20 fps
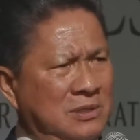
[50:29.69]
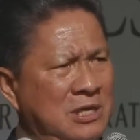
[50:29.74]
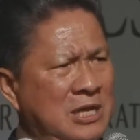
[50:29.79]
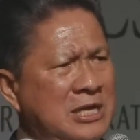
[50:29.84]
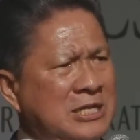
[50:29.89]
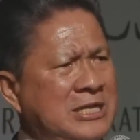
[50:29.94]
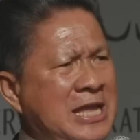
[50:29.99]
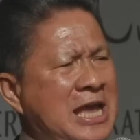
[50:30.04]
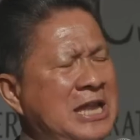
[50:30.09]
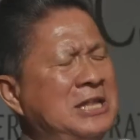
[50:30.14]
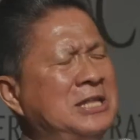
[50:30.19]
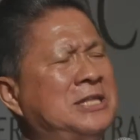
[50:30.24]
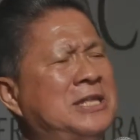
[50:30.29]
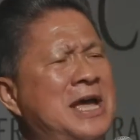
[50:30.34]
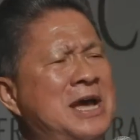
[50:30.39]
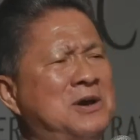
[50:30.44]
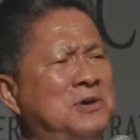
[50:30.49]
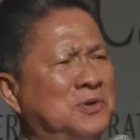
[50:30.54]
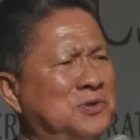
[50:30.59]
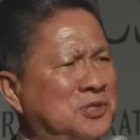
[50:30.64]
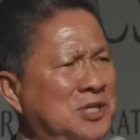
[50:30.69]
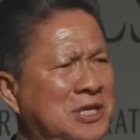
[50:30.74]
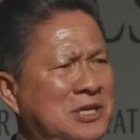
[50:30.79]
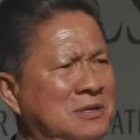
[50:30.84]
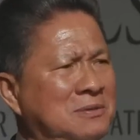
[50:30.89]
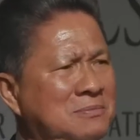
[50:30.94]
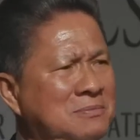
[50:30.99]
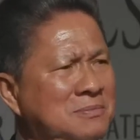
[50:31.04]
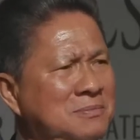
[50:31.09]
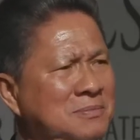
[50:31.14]

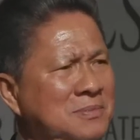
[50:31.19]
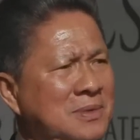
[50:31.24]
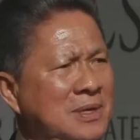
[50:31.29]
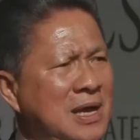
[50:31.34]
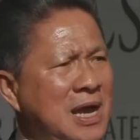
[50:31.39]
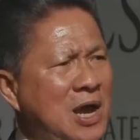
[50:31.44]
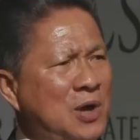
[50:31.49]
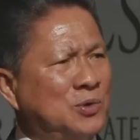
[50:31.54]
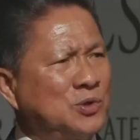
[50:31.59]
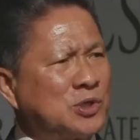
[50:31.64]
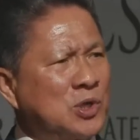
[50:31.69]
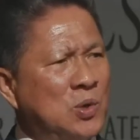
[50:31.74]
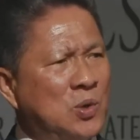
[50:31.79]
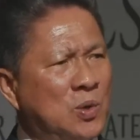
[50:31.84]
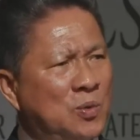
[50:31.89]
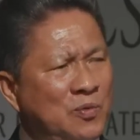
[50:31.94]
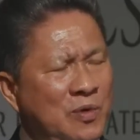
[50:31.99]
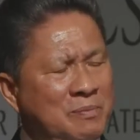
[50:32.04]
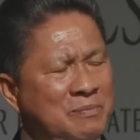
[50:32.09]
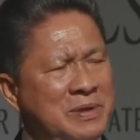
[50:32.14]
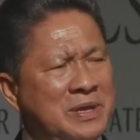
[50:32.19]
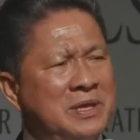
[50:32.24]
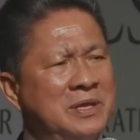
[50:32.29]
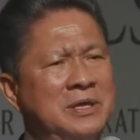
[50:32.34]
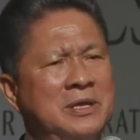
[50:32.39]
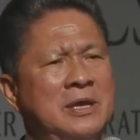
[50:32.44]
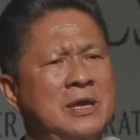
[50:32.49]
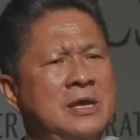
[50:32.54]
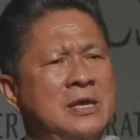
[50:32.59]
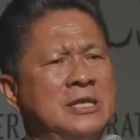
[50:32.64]
10,000 households will
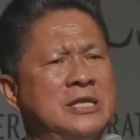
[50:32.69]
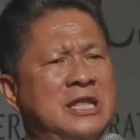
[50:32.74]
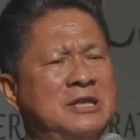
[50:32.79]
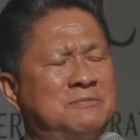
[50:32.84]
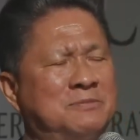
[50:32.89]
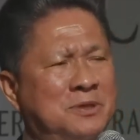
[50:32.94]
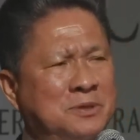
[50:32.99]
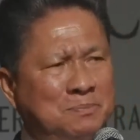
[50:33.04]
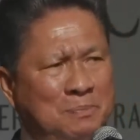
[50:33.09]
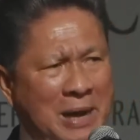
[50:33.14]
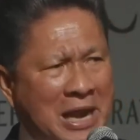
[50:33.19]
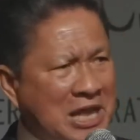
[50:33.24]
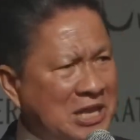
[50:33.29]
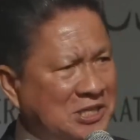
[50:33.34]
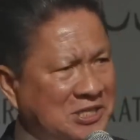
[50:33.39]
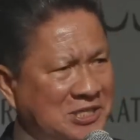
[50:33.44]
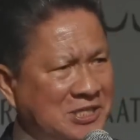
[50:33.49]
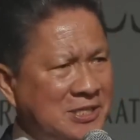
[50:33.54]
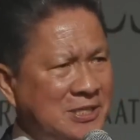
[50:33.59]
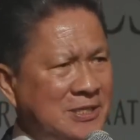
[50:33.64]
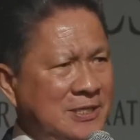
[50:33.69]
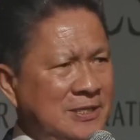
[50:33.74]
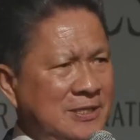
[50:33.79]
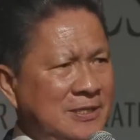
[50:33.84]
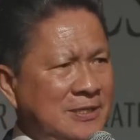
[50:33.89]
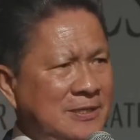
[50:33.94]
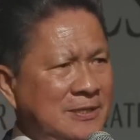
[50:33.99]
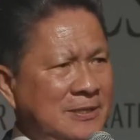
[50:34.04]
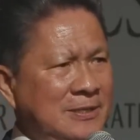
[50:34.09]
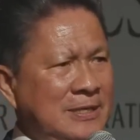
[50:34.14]
be displaced
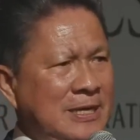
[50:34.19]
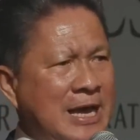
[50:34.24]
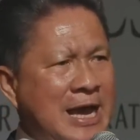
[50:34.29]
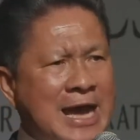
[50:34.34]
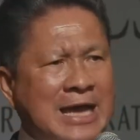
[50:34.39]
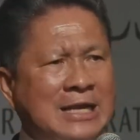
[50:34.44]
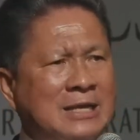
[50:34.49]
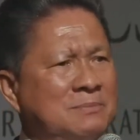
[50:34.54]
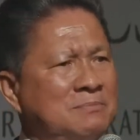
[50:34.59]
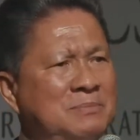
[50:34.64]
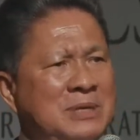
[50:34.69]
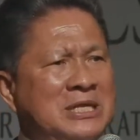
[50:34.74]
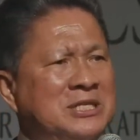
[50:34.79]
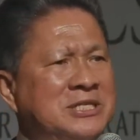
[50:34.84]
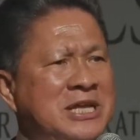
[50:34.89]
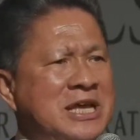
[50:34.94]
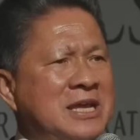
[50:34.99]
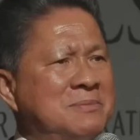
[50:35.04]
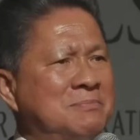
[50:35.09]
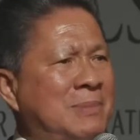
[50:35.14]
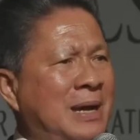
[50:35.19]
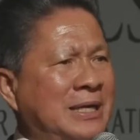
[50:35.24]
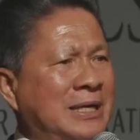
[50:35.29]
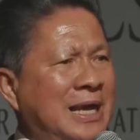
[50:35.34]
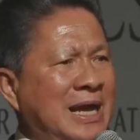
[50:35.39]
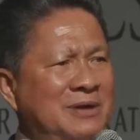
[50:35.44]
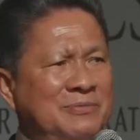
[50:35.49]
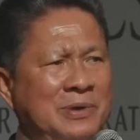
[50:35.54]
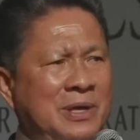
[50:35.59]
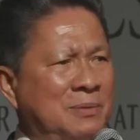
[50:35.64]
and been taken by the
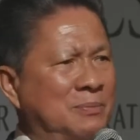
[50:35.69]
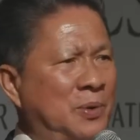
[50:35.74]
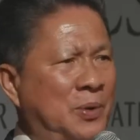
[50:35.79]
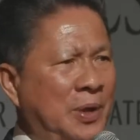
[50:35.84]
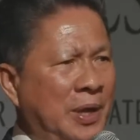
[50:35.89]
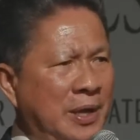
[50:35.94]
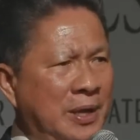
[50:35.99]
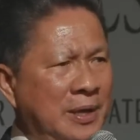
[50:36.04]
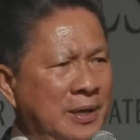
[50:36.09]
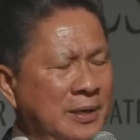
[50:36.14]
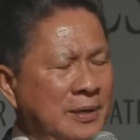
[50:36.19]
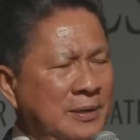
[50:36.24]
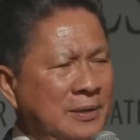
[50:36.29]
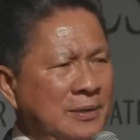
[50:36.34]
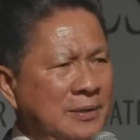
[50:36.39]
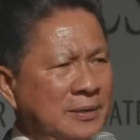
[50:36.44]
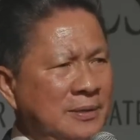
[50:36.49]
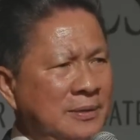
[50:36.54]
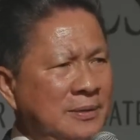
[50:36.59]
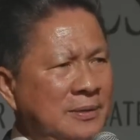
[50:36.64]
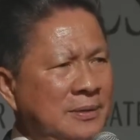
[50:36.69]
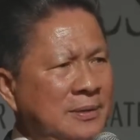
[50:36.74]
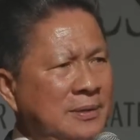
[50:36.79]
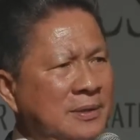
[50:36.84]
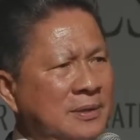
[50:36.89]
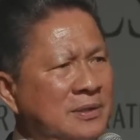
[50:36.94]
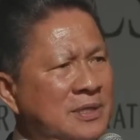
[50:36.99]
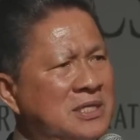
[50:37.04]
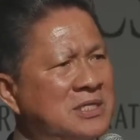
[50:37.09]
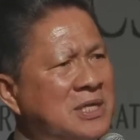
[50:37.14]
government of Cambodia.
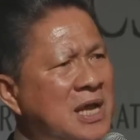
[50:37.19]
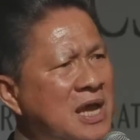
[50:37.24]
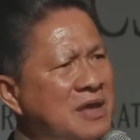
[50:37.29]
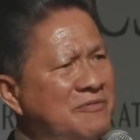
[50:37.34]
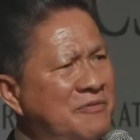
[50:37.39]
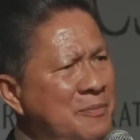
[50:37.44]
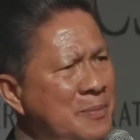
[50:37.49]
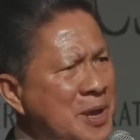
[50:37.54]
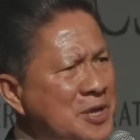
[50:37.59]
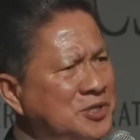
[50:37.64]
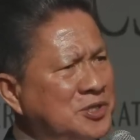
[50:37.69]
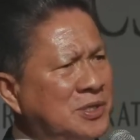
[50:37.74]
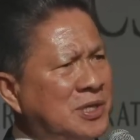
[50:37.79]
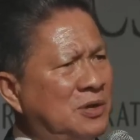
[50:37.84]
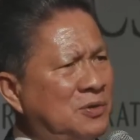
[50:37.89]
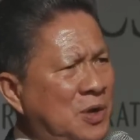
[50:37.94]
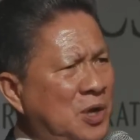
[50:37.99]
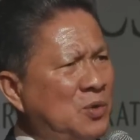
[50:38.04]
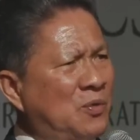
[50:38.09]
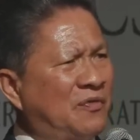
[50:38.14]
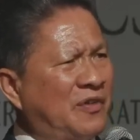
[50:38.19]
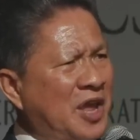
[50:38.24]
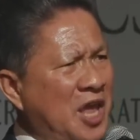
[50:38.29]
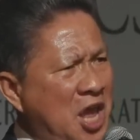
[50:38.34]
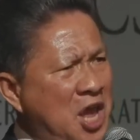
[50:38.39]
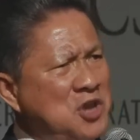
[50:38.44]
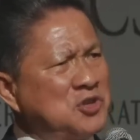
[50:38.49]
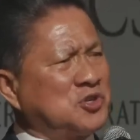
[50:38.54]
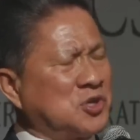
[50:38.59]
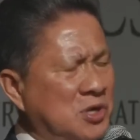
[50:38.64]
This kind of information that Radio Free
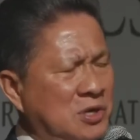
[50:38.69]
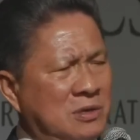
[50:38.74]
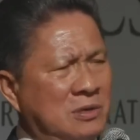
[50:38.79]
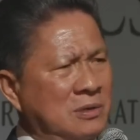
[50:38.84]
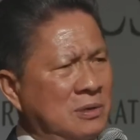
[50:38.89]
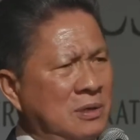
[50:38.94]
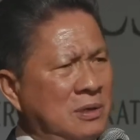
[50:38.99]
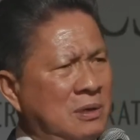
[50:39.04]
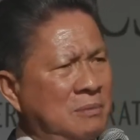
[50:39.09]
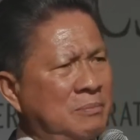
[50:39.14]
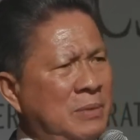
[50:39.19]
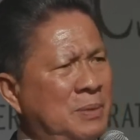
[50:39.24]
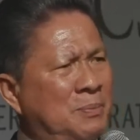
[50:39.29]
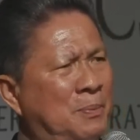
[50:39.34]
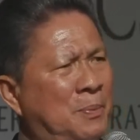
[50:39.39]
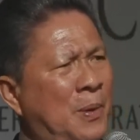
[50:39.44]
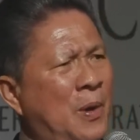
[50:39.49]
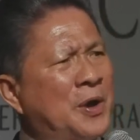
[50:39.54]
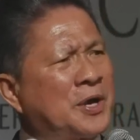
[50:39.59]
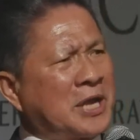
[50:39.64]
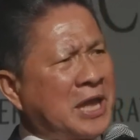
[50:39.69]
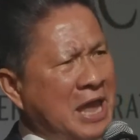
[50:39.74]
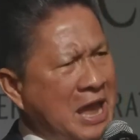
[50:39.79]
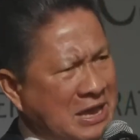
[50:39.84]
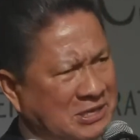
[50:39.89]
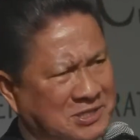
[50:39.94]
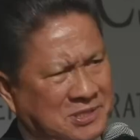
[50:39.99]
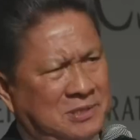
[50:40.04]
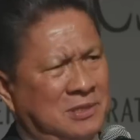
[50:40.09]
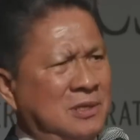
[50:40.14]
Asia been
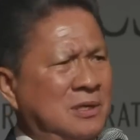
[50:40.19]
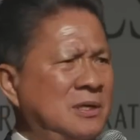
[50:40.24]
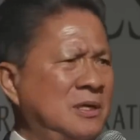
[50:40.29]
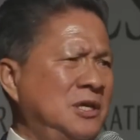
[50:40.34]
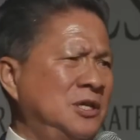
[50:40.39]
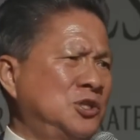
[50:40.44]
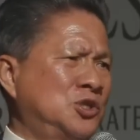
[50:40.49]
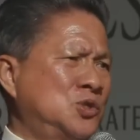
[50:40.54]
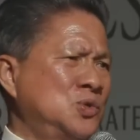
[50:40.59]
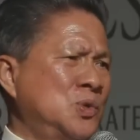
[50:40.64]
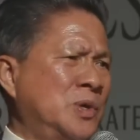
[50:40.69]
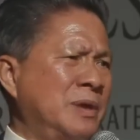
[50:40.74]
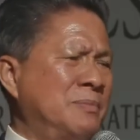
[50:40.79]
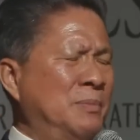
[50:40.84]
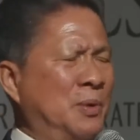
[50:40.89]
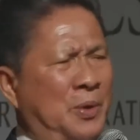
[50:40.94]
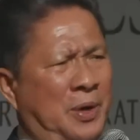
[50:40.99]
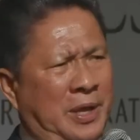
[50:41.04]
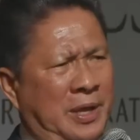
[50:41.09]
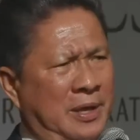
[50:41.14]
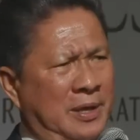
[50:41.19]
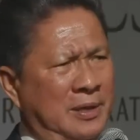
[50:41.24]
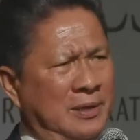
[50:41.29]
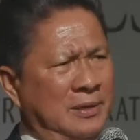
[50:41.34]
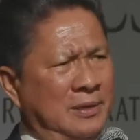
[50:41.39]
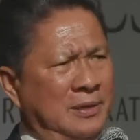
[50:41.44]
broadcast into Cambodia.